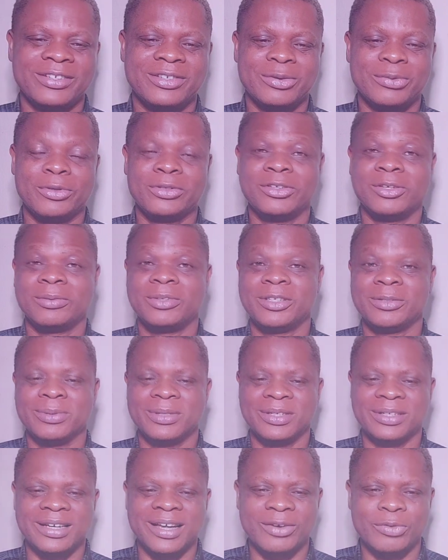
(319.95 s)
Someone dropped this
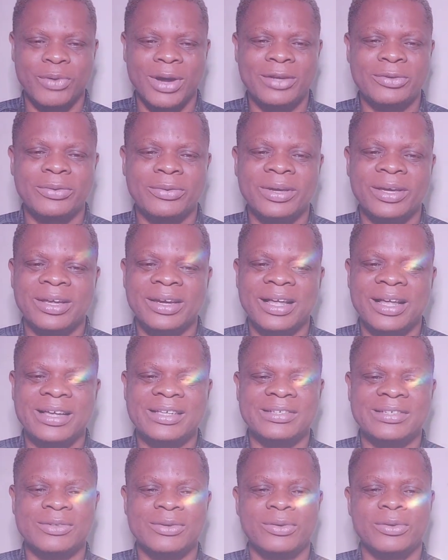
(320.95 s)
message that why do
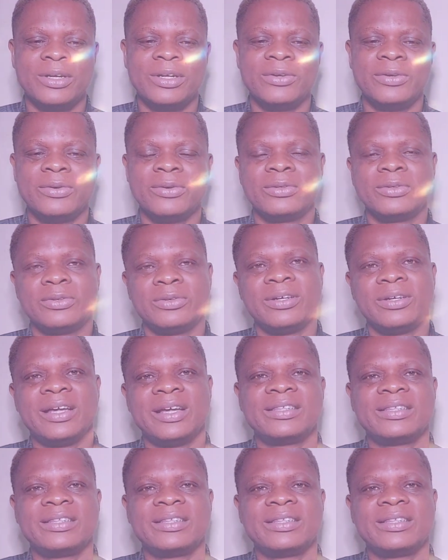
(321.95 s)
aliens only go to the